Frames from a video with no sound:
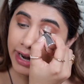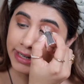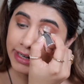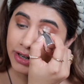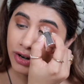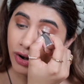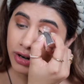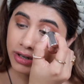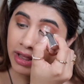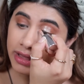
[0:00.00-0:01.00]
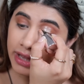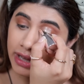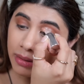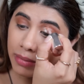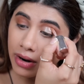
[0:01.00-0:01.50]
I did not
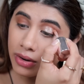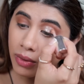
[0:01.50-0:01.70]
think about,